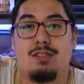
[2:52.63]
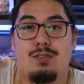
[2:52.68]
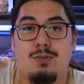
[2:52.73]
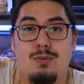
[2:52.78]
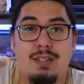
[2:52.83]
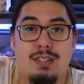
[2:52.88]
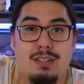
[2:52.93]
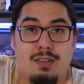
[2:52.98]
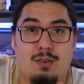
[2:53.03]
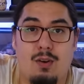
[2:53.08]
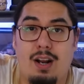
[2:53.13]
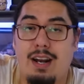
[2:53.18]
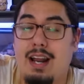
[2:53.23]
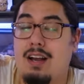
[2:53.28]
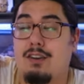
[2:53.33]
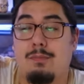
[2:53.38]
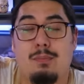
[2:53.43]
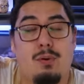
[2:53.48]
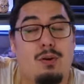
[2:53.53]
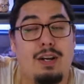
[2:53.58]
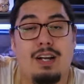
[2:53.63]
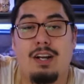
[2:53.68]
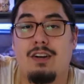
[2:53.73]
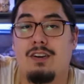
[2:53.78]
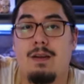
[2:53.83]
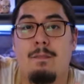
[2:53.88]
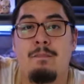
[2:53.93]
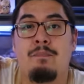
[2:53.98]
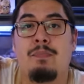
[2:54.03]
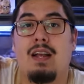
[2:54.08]
the noise. Like right now, you're probably
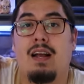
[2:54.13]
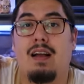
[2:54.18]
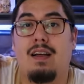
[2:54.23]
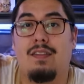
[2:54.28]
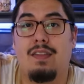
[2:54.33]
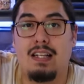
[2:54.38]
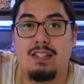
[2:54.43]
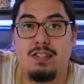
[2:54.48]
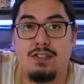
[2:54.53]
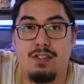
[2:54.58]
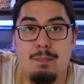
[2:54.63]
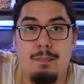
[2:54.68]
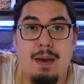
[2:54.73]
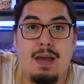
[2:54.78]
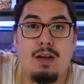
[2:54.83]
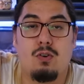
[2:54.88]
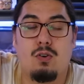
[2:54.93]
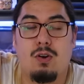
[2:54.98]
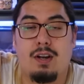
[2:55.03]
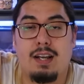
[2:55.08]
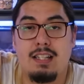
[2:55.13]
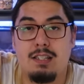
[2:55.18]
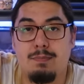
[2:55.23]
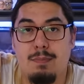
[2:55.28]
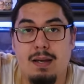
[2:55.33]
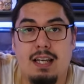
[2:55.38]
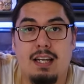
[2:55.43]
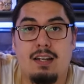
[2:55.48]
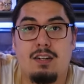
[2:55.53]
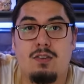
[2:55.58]
hearing it. That's the male crickets
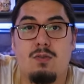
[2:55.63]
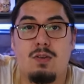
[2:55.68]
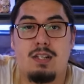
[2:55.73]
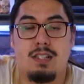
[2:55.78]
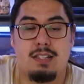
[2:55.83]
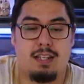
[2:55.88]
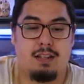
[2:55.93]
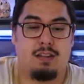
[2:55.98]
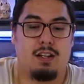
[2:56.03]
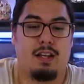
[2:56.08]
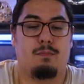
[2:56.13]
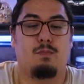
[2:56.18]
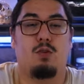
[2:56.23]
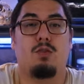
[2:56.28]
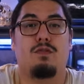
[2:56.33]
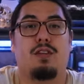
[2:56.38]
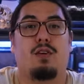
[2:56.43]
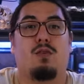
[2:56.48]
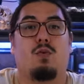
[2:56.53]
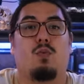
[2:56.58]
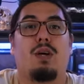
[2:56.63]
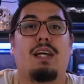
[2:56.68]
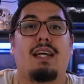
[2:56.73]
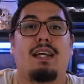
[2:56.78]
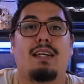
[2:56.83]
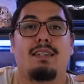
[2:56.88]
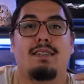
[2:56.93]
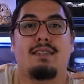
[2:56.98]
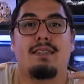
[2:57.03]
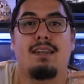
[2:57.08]
making noise. They like move their
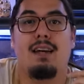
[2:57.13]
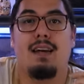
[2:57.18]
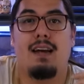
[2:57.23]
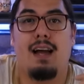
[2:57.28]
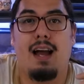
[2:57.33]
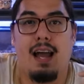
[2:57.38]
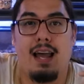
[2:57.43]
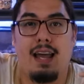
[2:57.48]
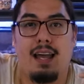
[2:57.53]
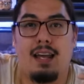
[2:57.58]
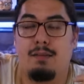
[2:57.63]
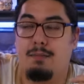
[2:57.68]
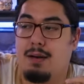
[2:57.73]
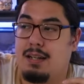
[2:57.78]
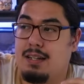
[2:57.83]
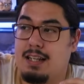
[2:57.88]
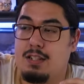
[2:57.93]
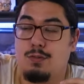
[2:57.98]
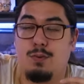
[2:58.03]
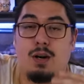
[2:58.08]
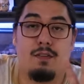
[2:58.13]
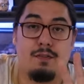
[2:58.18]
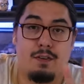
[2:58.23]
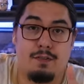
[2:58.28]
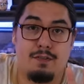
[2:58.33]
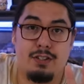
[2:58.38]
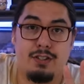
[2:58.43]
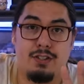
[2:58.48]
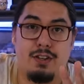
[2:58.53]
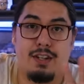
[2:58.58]
wings, and my lights went off
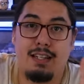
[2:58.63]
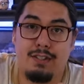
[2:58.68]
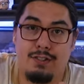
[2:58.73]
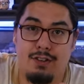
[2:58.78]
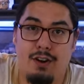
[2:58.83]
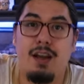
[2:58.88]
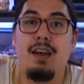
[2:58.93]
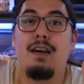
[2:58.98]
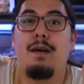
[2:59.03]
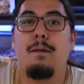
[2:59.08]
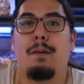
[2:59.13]
if you saw that, sorry.